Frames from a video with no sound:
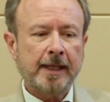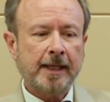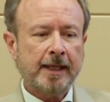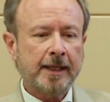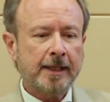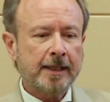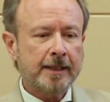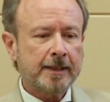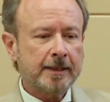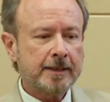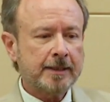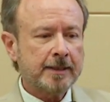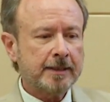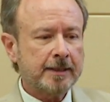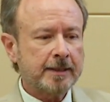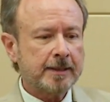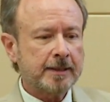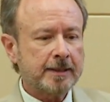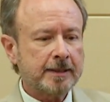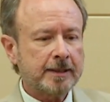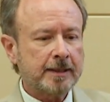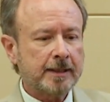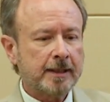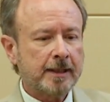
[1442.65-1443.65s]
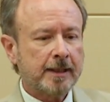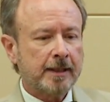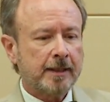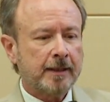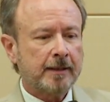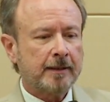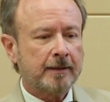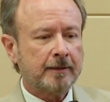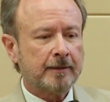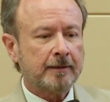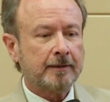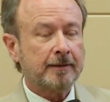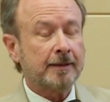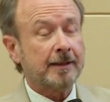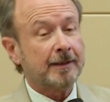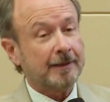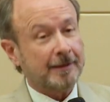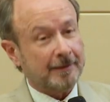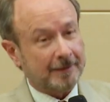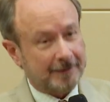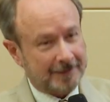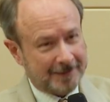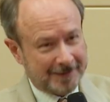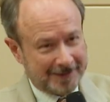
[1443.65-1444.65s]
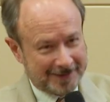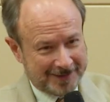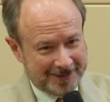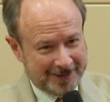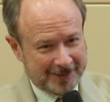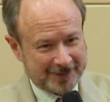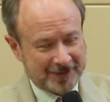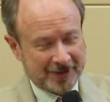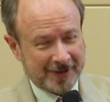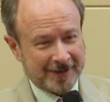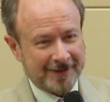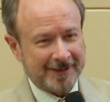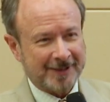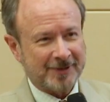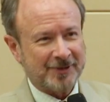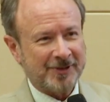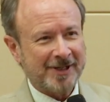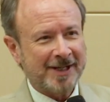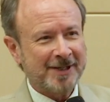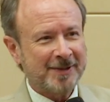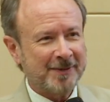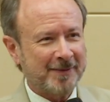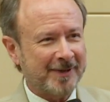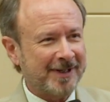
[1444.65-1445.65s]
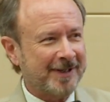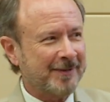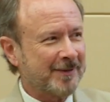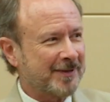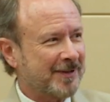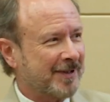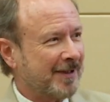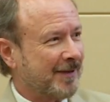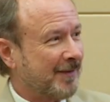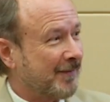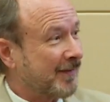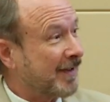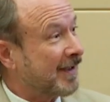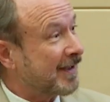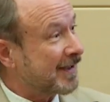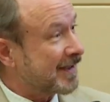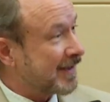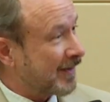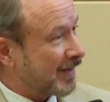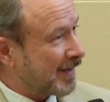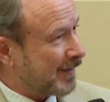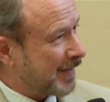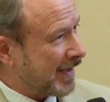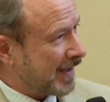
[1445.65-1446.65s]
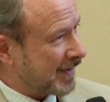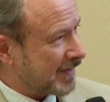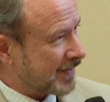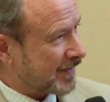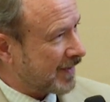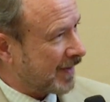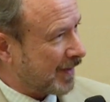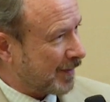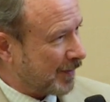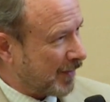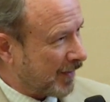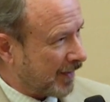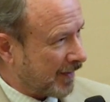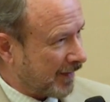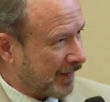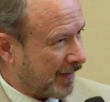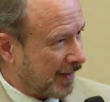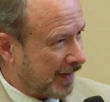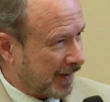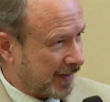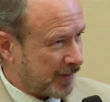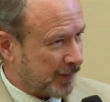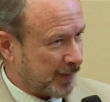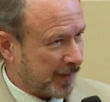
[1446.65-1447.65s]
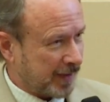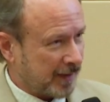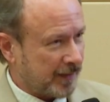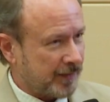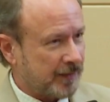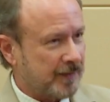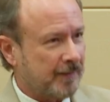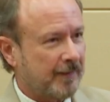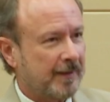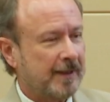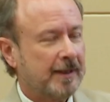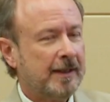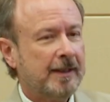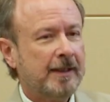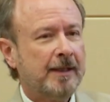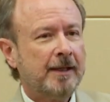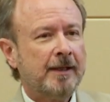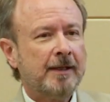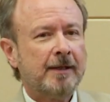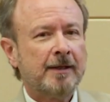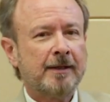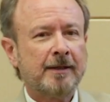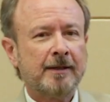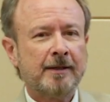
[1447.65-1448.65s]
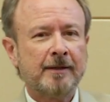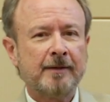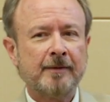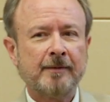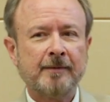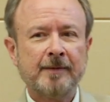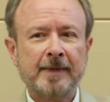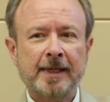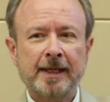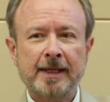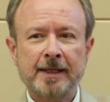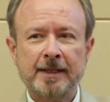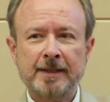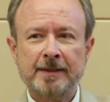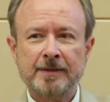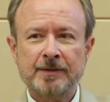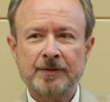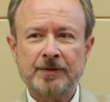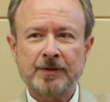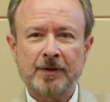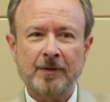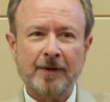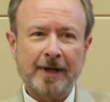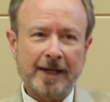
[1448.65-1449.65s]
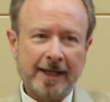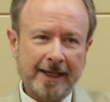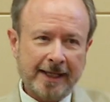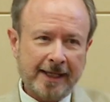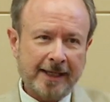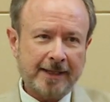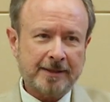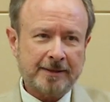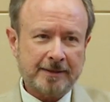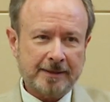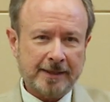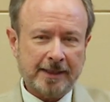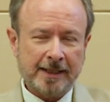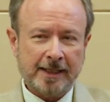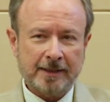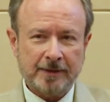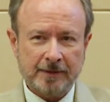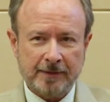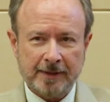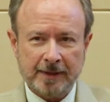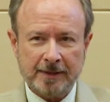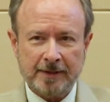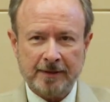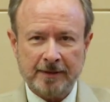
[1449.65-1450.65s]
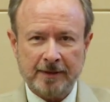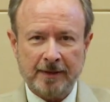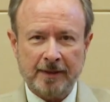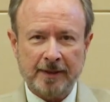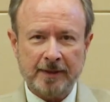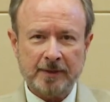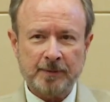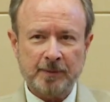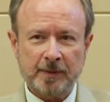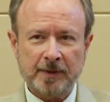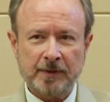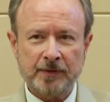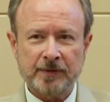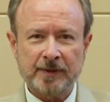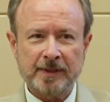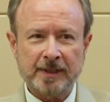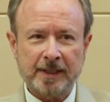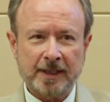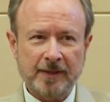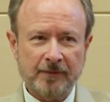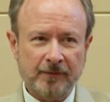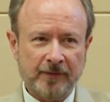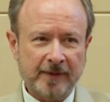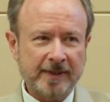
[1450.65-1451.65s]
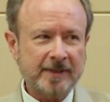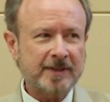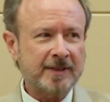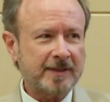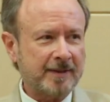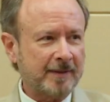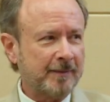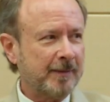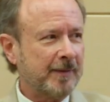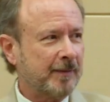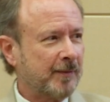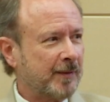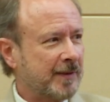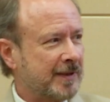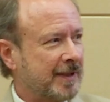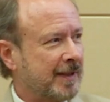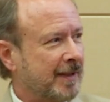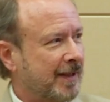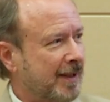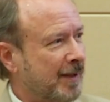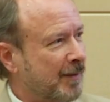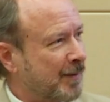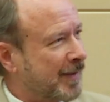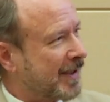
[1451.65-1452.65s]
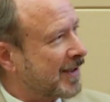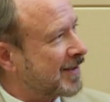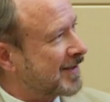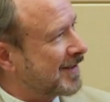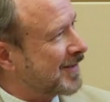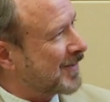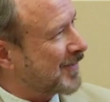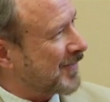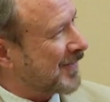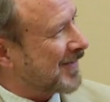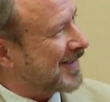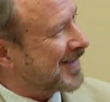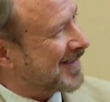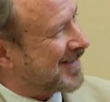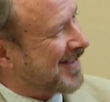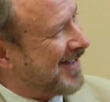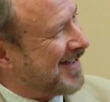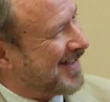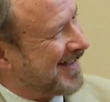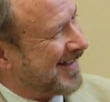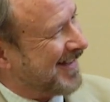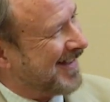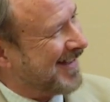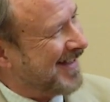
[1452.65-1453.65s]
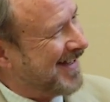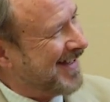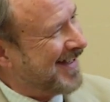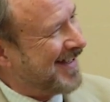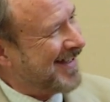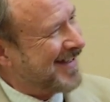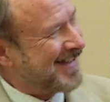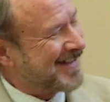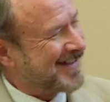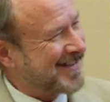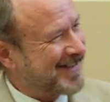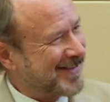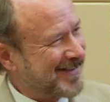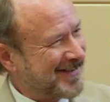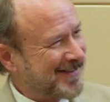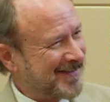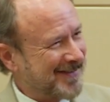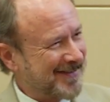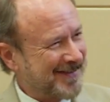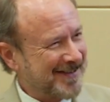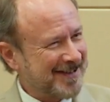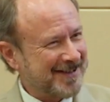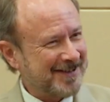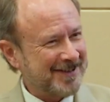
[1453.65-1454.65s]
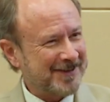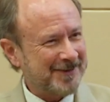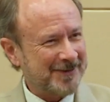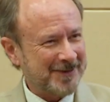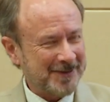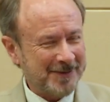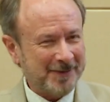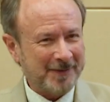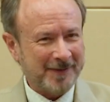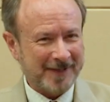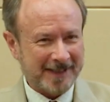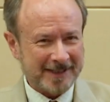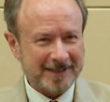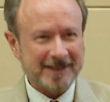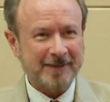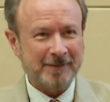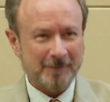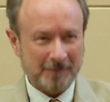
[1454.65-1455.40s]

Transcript: And until next January, it was on a voluntary basis on the part of the hospitals. And so I actually had to go out to the hospitals and convince them it was in their best interest to do this.